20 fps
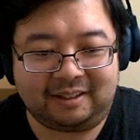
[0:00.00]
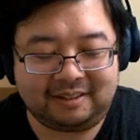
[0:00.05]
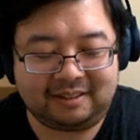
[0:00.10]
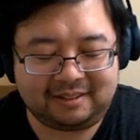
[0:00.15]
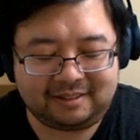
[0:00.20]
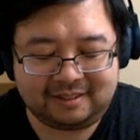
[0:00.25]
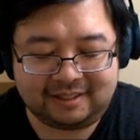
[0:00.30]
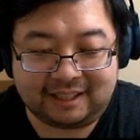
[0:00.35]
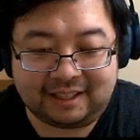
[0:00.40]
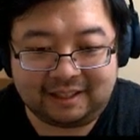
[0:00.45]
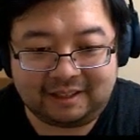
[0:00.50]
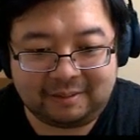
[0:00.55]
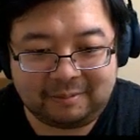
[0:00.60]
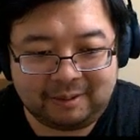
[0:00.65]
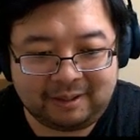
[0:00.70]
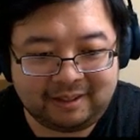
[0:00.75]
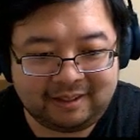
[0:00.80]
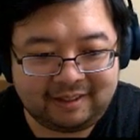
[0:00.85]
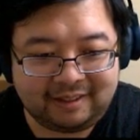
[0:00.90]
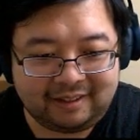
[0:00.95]
second
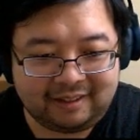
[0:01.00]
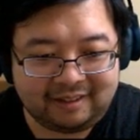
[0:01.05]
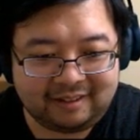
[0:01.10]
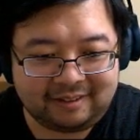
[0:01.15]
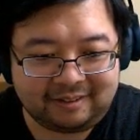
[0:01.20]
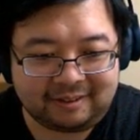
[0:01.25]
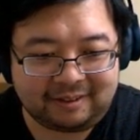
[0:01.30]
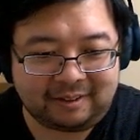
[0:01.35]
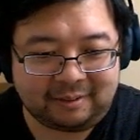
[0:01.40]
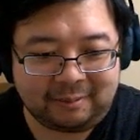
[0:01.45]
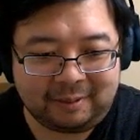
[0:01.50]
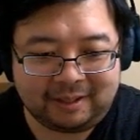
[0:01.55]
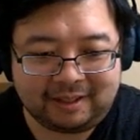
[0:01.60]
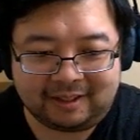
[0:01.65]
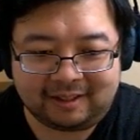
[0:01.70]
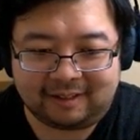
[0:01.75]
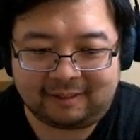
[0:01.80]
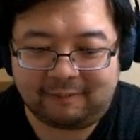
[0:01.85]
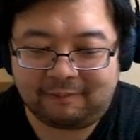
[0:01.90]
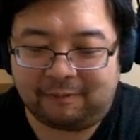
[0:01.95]
one, or the one
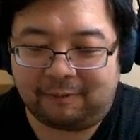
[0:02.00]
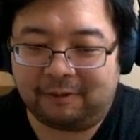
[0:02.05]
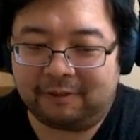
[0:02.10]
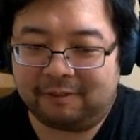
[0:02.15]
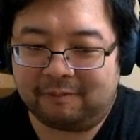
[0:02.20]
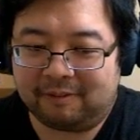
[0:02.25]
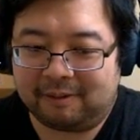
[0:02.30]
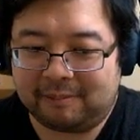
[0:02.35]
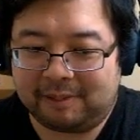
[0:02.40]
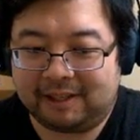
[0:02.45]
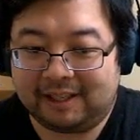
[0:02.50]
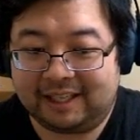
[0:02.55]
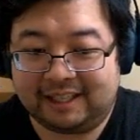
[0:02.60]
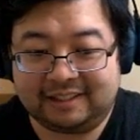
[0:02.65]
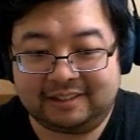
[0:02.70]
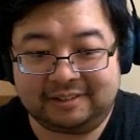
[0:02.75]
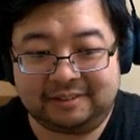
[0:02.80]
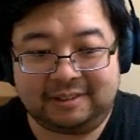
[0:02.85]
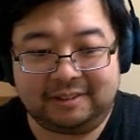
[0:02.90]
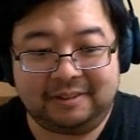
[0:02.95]
on the fourth from the
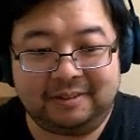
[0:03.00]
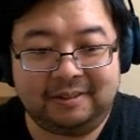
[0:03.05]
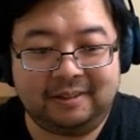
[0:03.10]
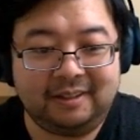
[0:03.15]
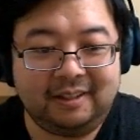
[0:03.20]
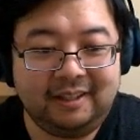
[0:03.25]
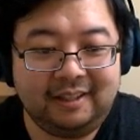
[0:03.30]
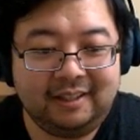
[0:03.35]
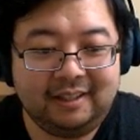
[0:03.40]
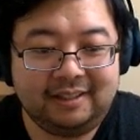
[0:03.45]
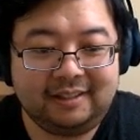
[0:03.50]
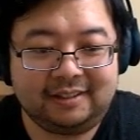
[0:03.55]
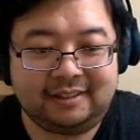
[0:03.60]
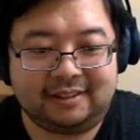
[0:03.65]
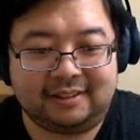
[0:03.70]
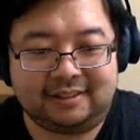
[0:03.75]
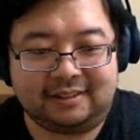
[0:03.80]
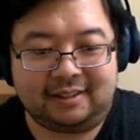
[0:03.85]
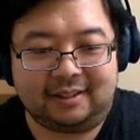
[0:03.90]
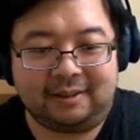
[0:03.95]
last row,
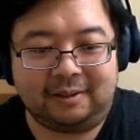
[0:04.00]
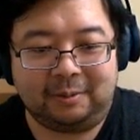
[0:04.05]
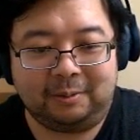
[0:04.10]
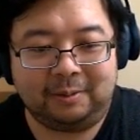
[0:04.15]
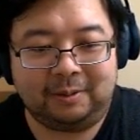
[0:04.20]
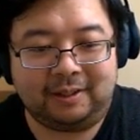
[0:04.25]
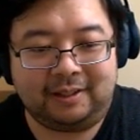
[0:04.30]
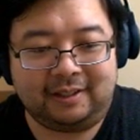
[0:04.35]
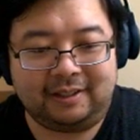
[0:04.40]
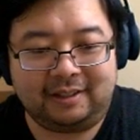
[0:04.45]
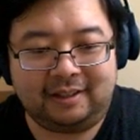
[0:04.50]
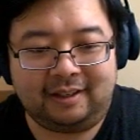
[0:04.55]
says the golden